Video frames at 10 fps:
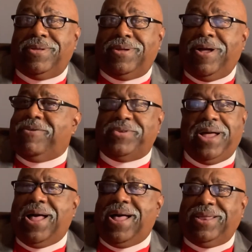of
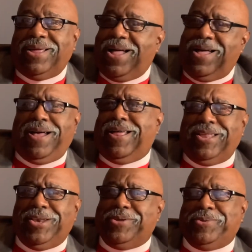God.
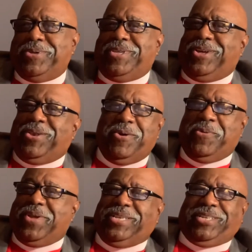Hallelujah.
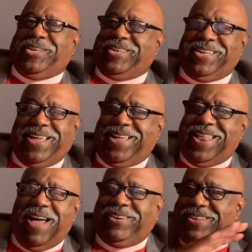Glory to God.
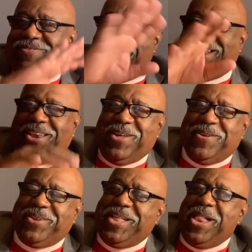I'll leave that
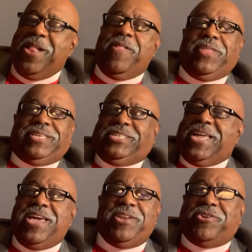alone. The
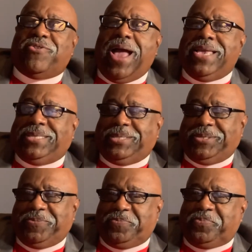dead in
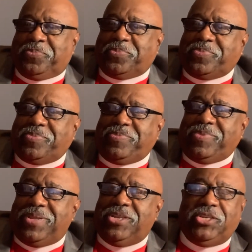Christ
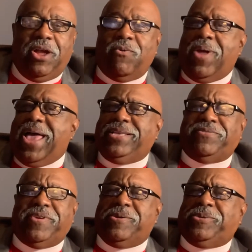shall rise
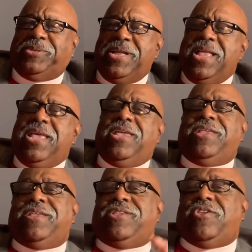first.
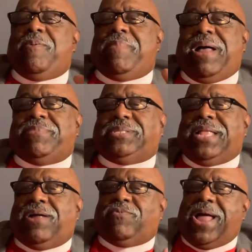Your mama's
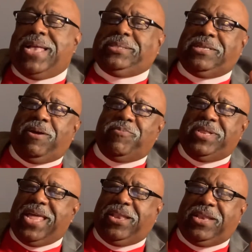not rising up
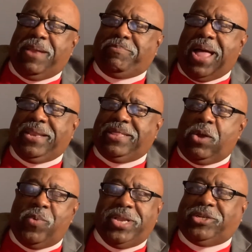in that body
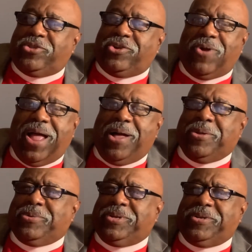that went into the
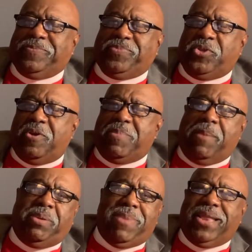ground. Your
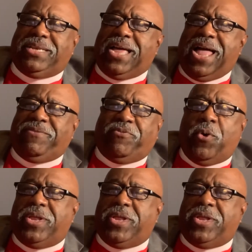mama might have died 40